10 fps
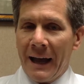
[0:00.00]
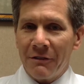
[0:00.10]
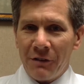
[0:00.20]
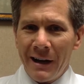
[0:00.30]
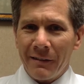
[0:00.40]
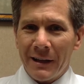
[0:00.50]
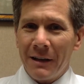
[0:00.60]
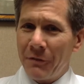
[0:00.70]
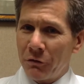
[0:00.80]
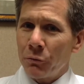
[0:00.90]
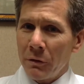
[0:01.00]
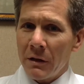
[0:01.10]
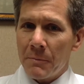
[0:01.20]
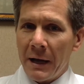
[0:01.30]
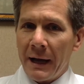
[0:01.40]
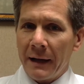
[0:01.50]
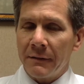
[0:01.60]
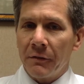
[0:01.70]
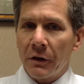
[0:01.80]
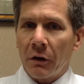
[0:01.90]
And finally, if it's really
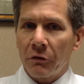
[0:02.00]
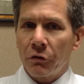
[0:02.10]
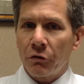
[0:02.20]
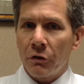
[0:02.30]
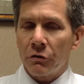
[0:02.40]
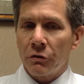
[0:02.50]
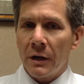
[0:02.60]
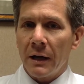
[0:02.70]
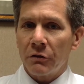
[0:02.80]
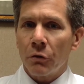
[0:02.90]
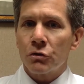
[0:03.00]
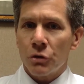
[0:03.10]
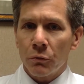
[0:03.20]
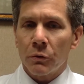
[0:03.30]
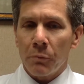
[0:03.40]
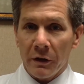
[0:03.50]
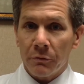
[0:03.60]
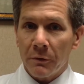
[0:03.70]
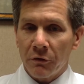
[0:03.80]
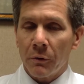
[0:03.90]
bad, there are certain total shoulder
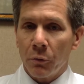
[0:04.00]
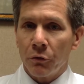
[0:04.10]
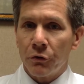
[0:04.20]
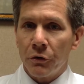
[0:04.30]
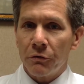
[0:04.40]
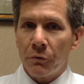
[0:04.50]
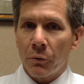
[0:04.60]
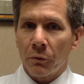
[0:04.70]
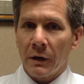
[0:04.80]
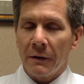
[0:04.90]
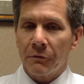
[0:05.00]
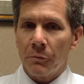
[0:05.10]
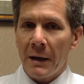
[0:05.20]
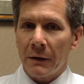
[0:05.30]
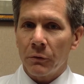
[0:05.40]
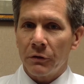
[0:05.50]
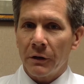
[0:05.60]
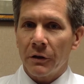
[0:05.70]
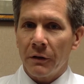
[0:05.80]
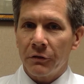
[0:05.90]
replacements that we'll do for bad
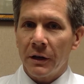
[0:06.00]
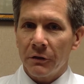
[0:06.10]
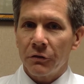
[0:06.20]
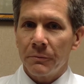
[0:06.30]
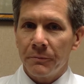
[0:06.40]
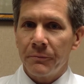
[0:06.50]
rotator cuff tears.